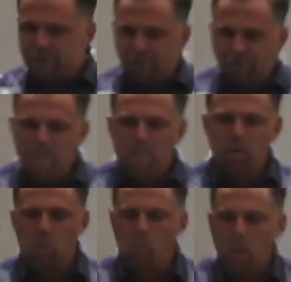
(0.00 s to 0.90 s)
from the
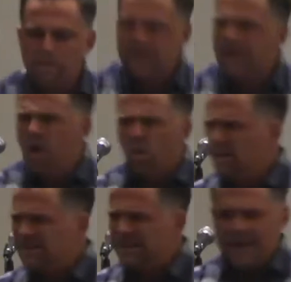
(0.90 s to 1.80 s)
woman
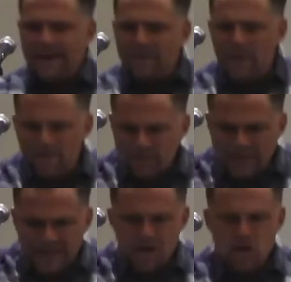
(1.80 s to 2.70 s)
was
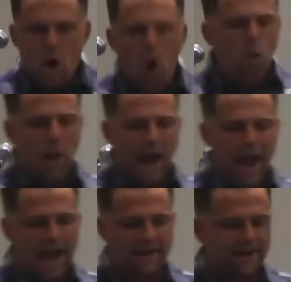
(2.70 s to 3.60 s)
in no
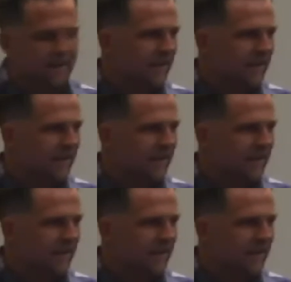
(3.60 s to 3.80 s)
way